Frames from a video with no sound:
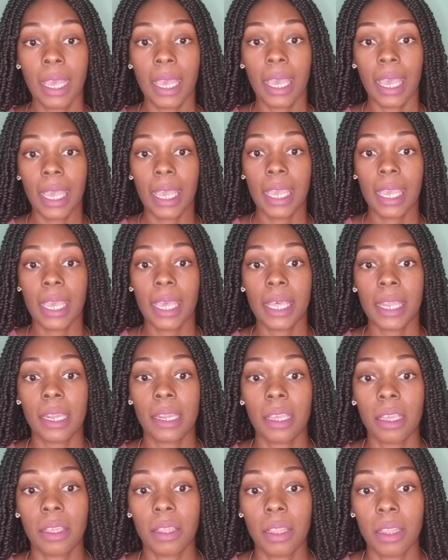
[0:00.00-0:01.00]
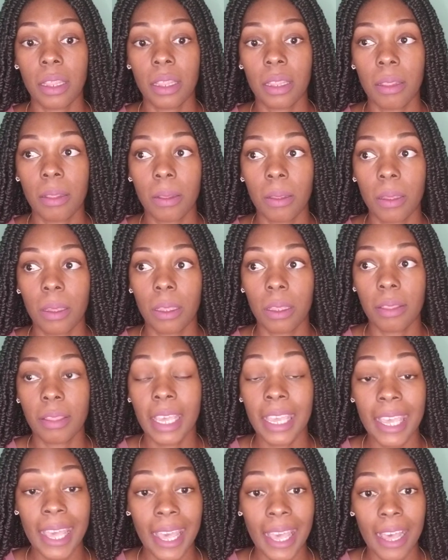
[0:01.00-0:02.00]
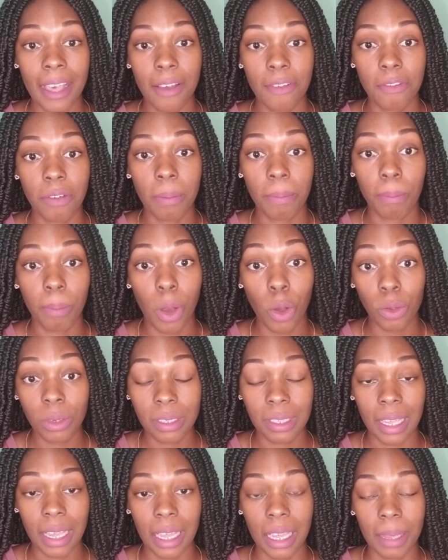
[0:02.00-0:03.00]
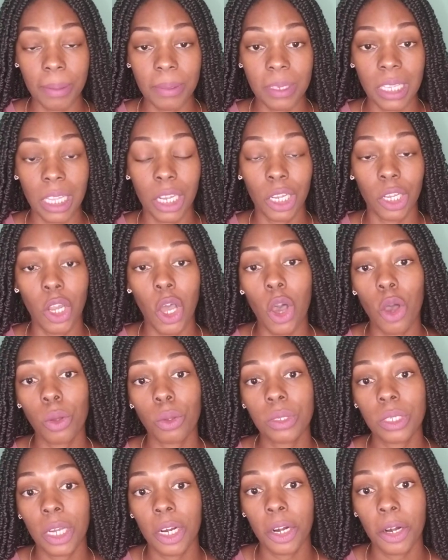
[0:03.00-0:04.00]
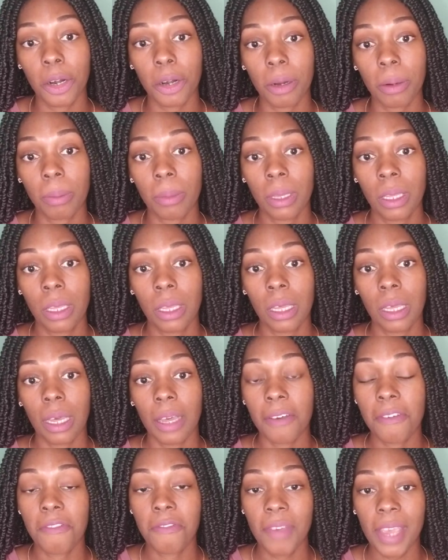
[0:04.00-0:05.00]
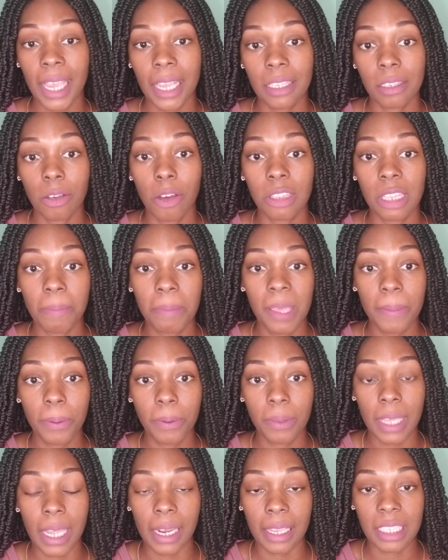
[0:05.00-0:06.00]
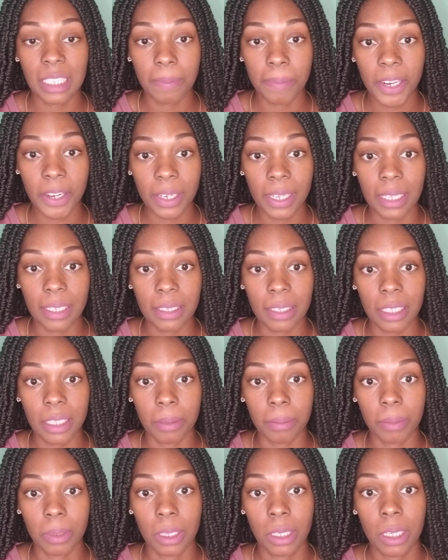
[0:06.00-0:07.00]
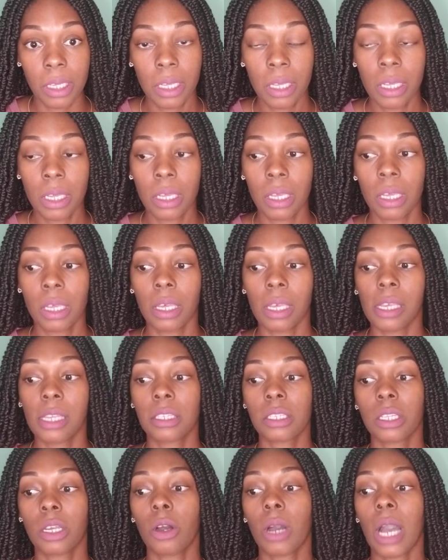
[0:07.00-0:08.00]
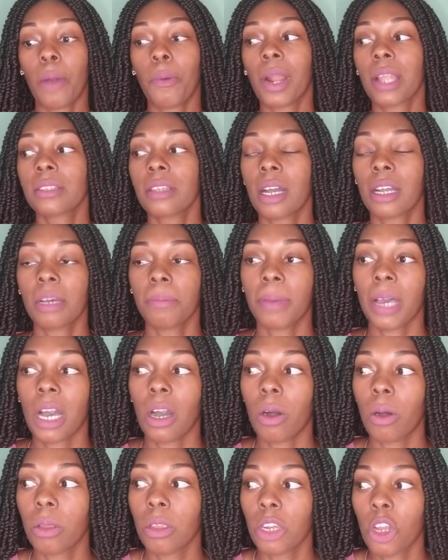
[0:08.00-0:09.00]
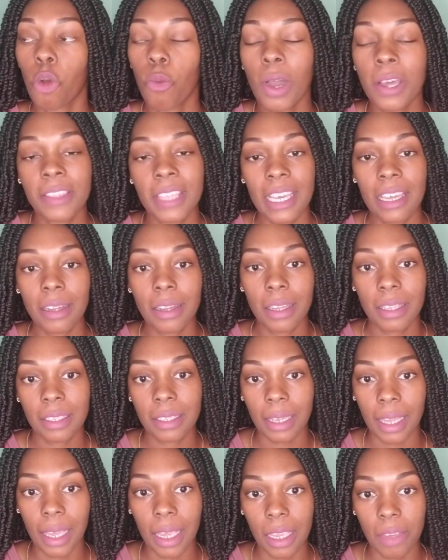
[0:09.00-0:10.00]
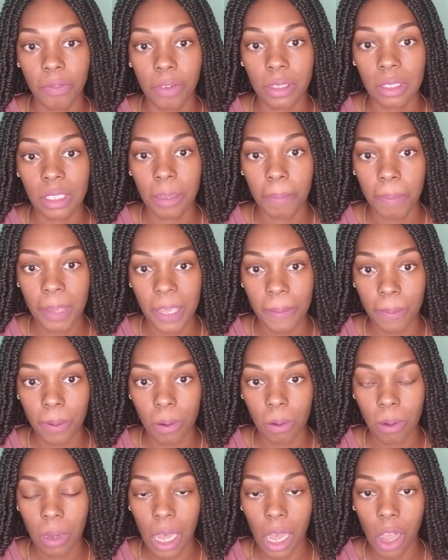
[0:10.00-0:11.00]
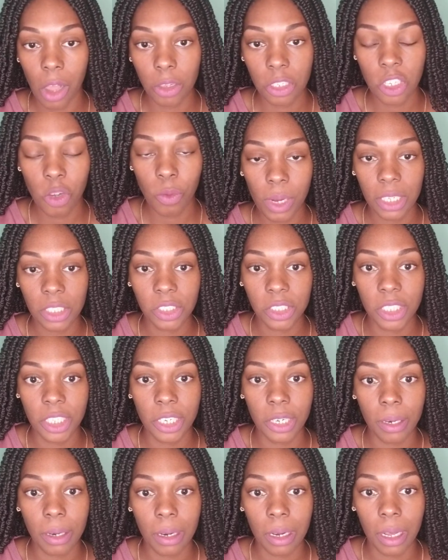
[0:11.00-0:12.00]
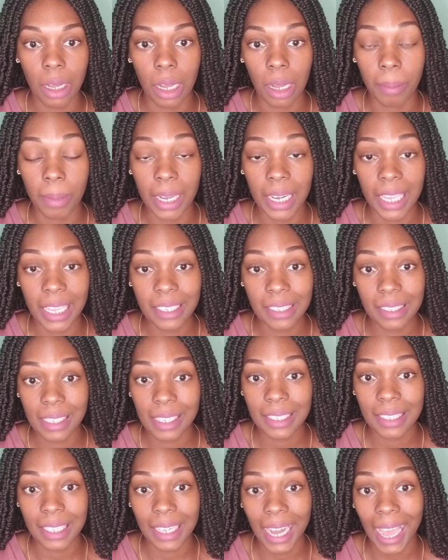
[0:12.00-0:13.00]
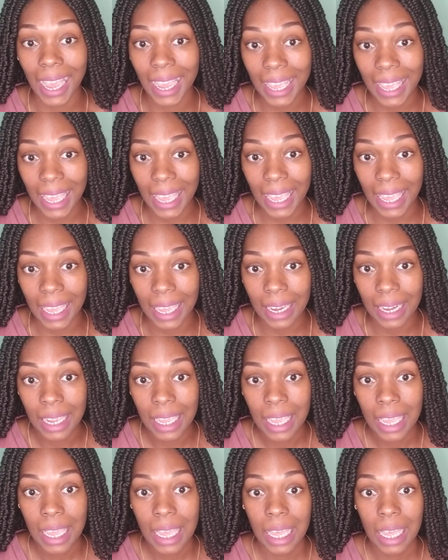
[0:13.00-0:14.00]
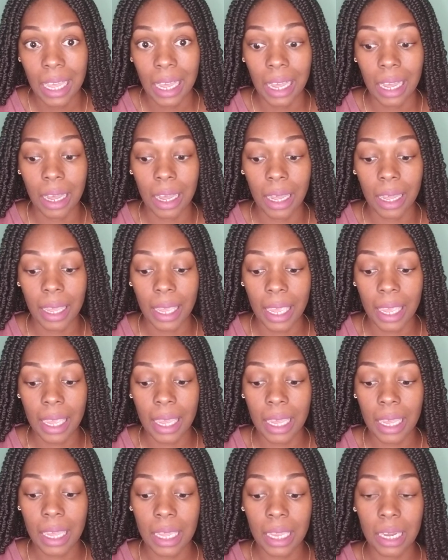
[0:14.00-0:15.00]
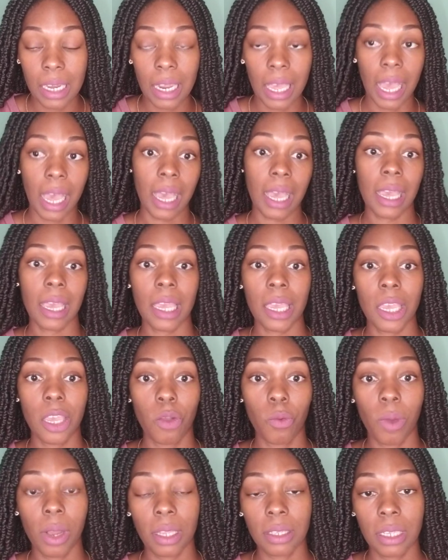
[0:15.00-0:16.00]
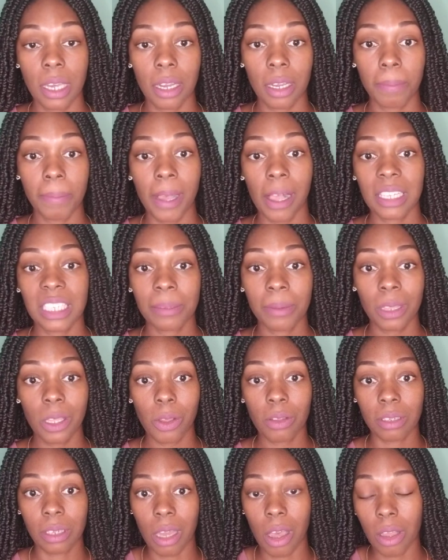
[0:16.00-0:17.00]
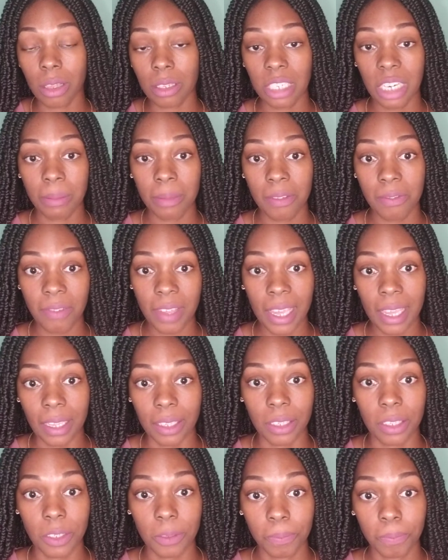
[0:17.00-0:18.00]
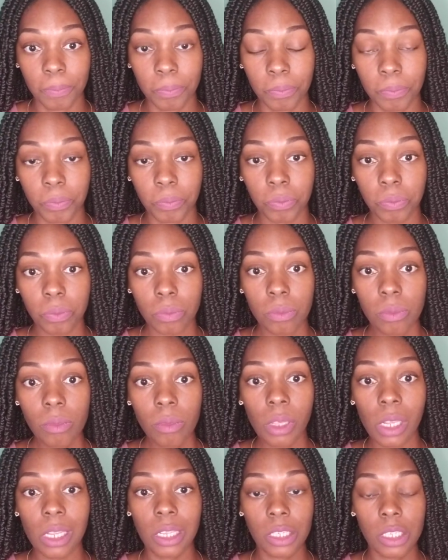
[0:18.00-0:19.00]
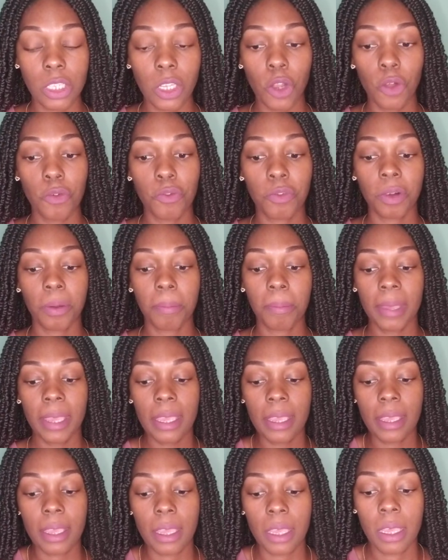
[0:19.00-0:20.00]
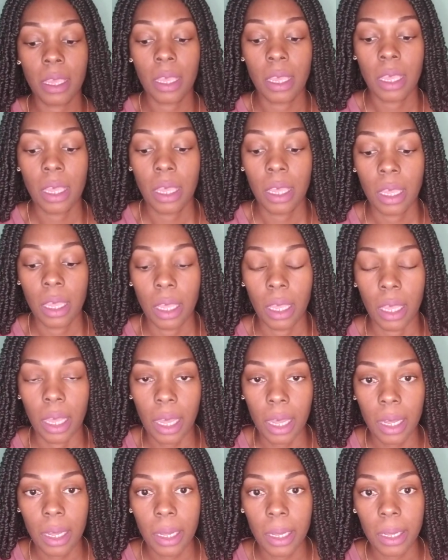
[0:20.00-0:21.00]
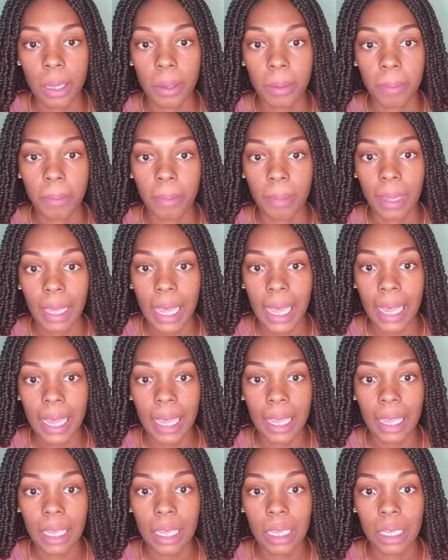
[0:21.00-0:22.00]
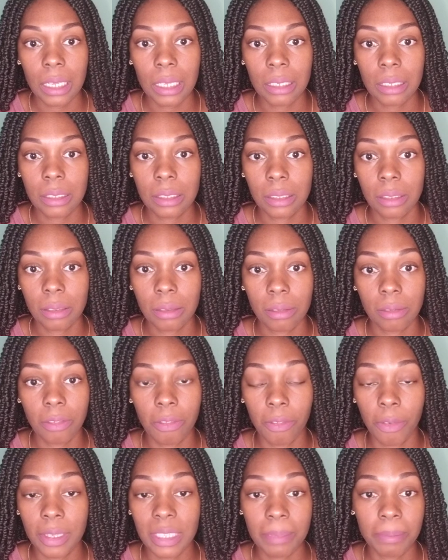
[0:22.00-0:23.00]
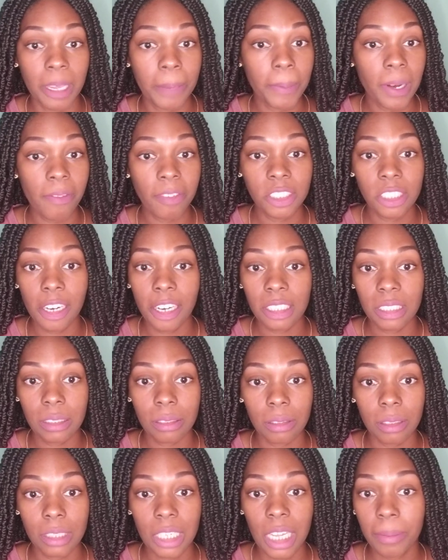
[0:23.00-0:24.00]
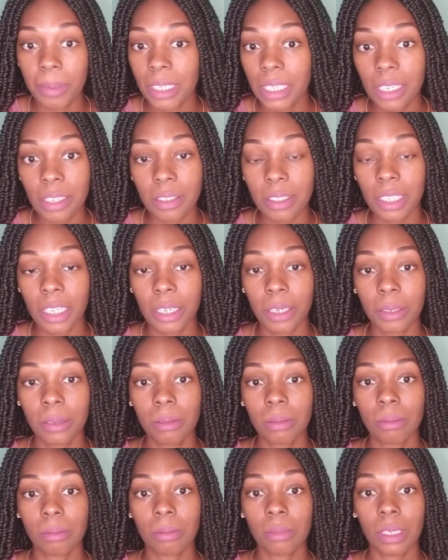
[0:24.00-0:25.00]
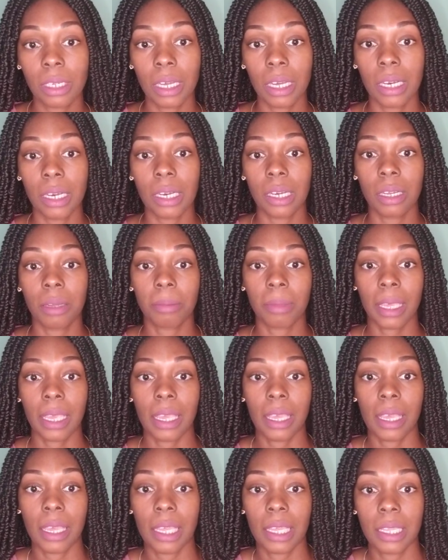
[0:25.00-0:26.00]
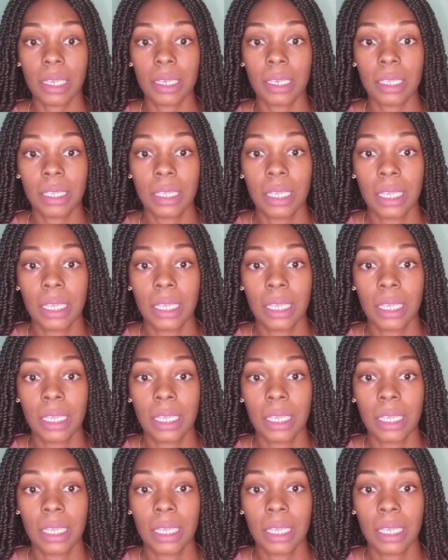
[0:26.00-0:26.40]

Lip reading: And they have most times long-term effects on the people that experience them. And so I want to talk about, what that looks like for some people. I also to share an instance that I had, and I want to talk about some of those long-term effects. So for me, I was a member of a church a couple of years ago, and